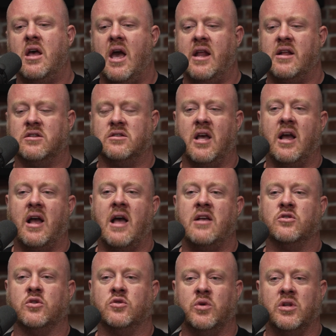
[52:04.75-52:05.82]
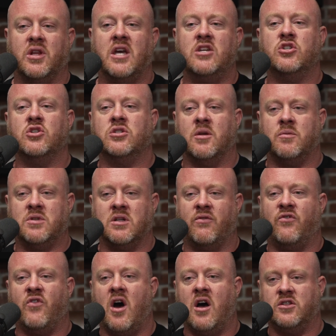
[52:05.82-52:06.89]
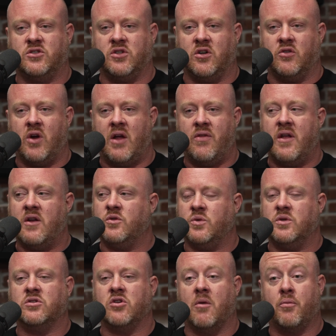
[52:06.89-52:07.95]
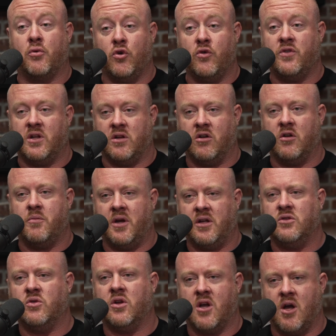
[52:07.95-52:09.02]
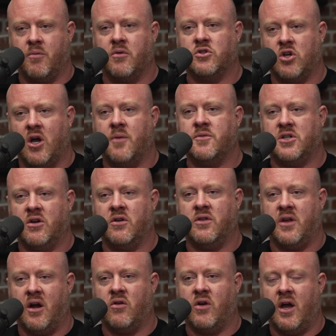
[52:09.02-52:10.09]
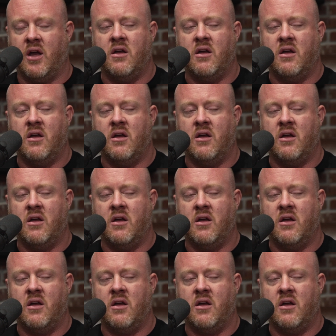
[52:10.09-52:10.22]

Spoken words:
And it's like, as those relationships get fostered, right? And then as we start proving a little bit, doing a couple jobs here and there, right?